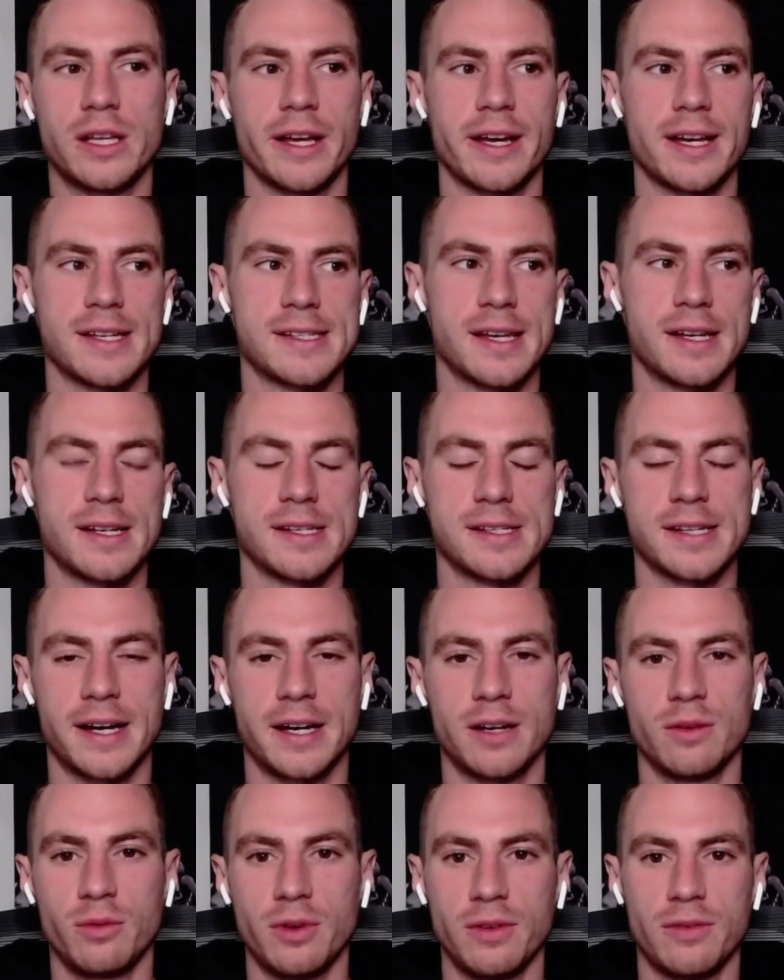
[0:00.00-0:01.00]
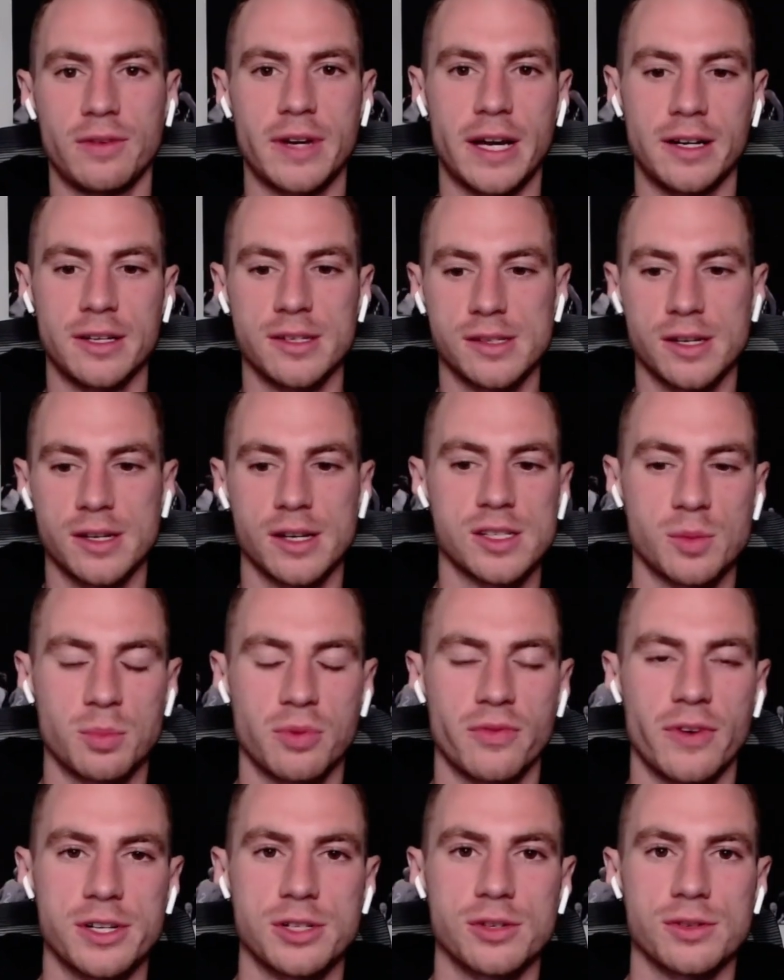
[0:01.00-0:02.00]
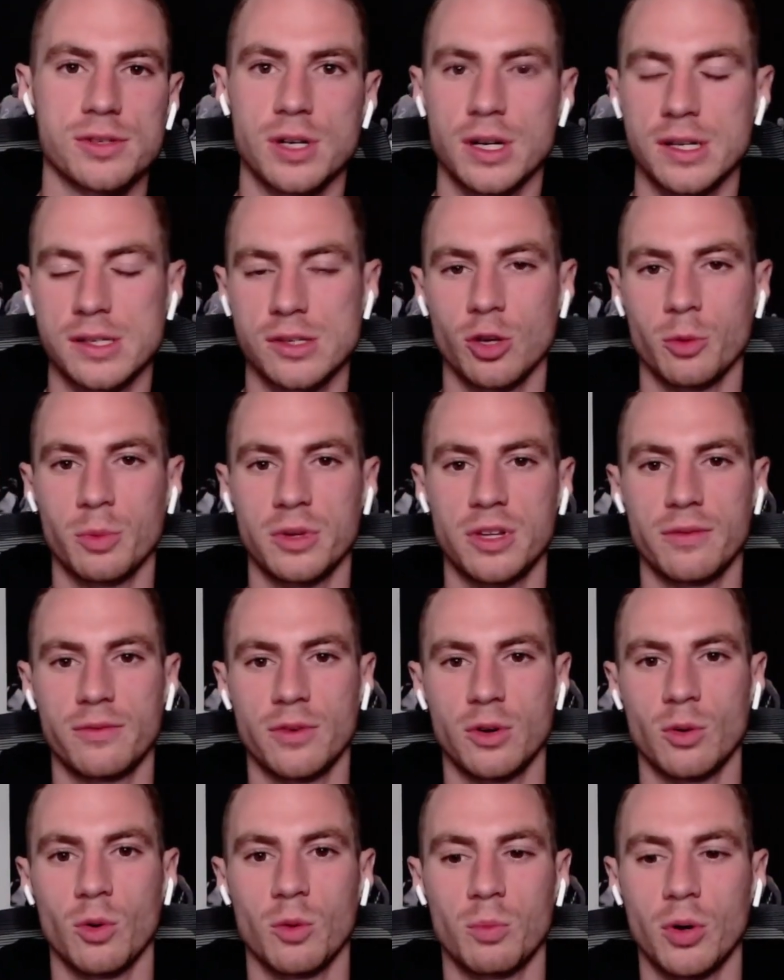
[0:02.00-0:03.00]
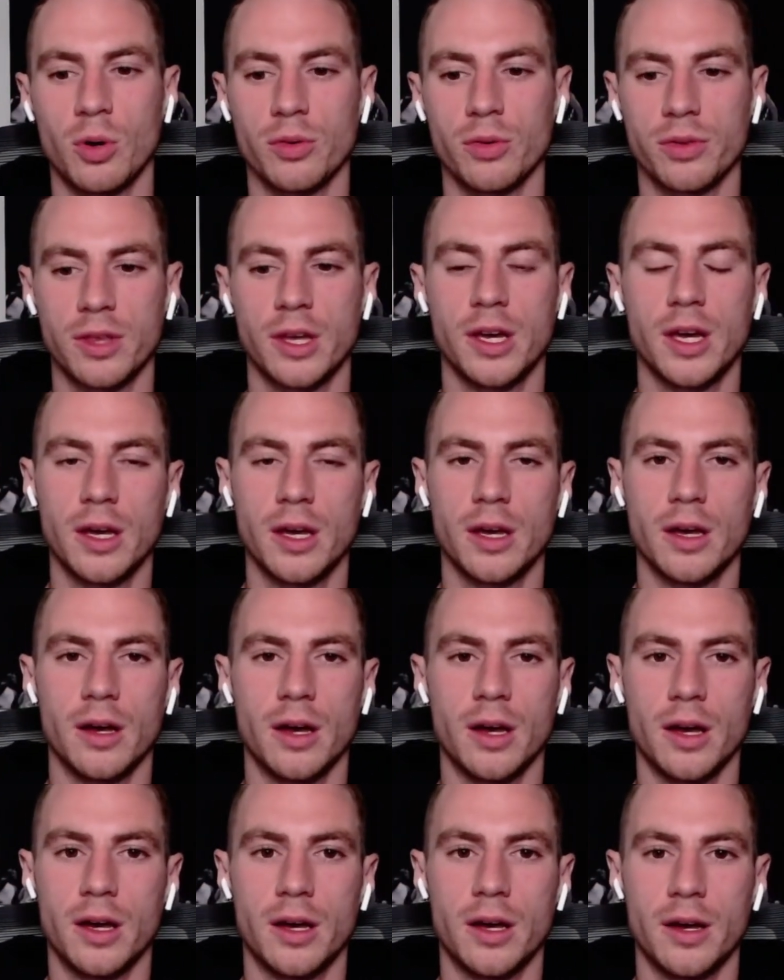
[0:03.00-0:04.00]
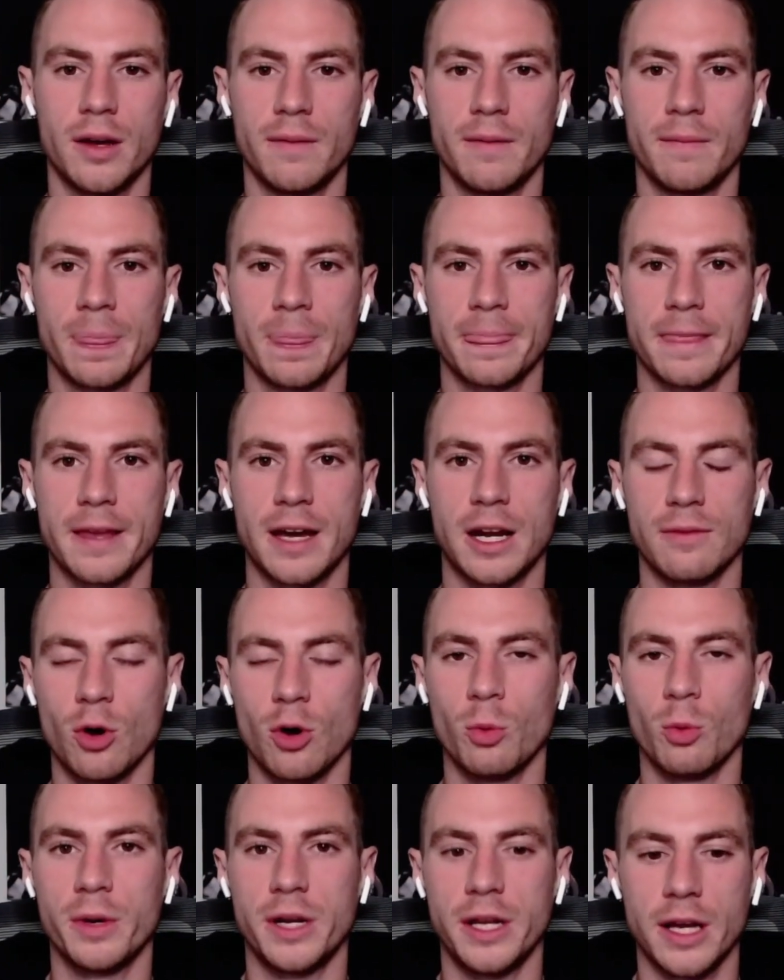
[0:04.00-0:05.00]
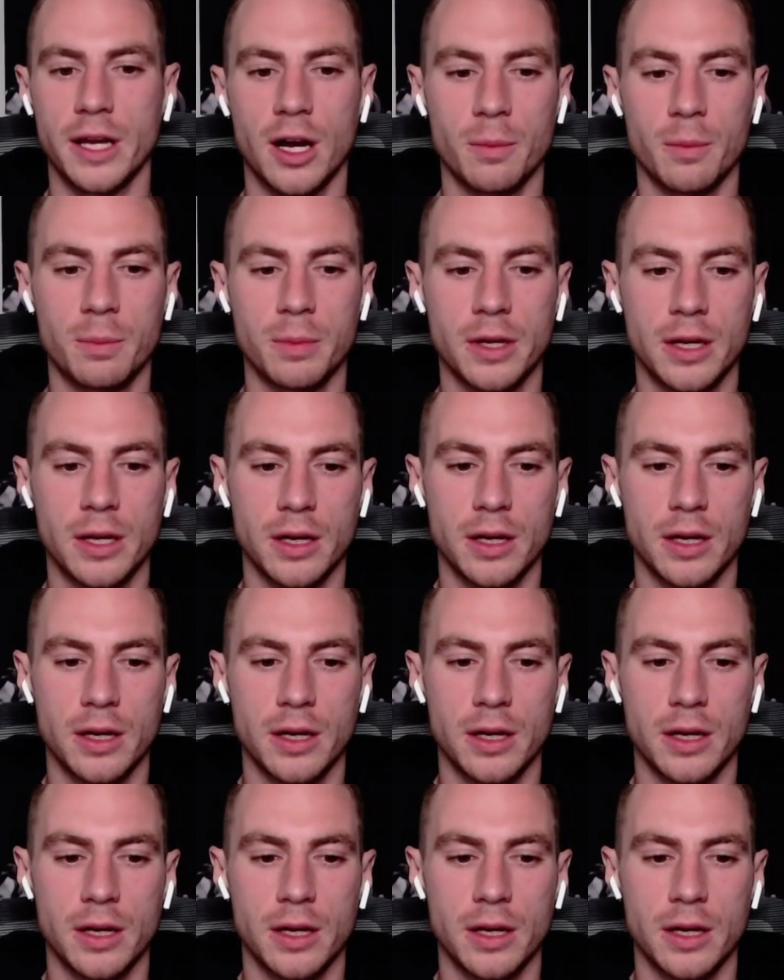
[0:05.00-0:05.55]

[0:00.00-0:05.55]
Like I said, we've kind of discussed the professional circuit's a little bit different. We're both kind of opening up.